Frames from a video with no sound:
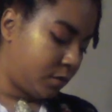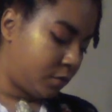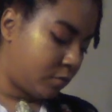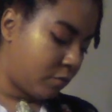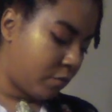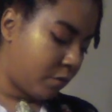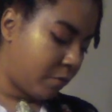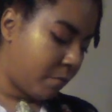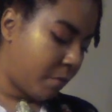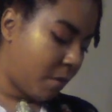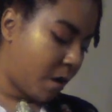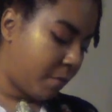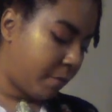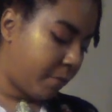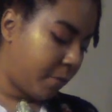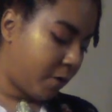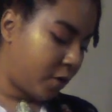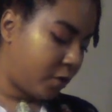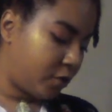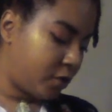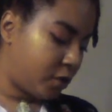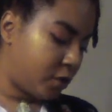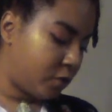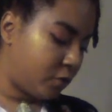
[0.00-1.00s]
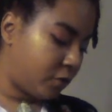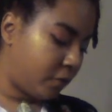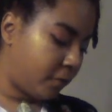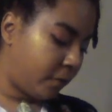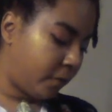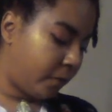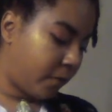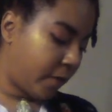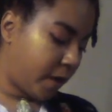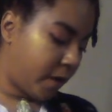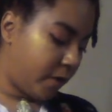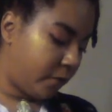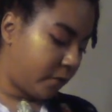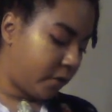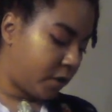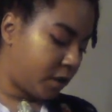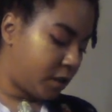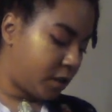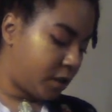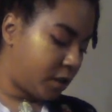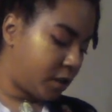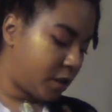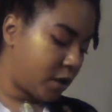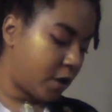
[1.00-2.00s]
One of my personal favorite
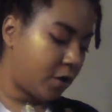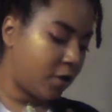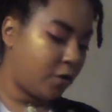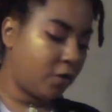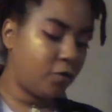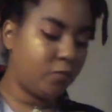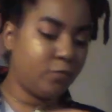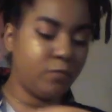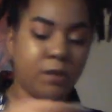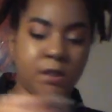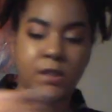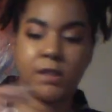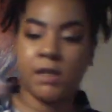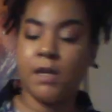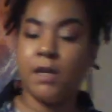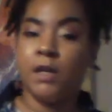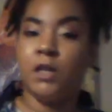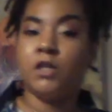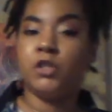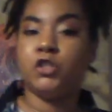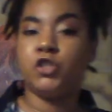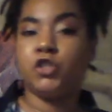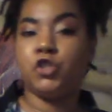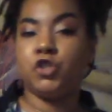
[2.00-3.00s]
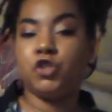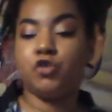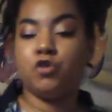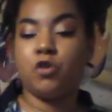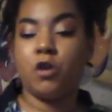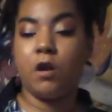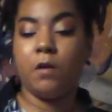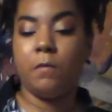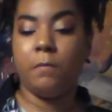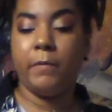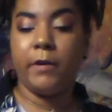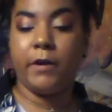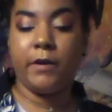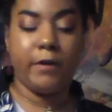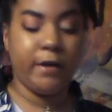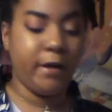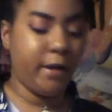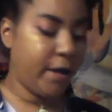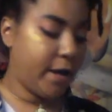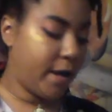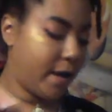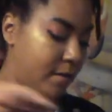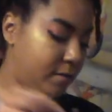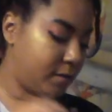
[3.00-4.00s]
stones. Strawberry
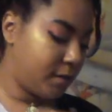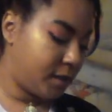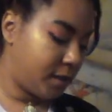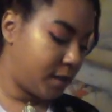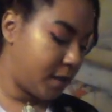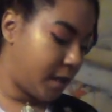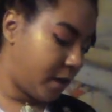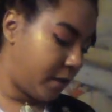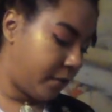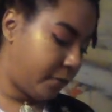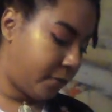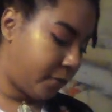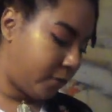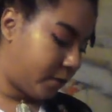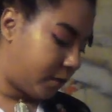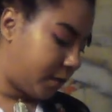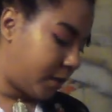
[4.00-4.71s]
calcite for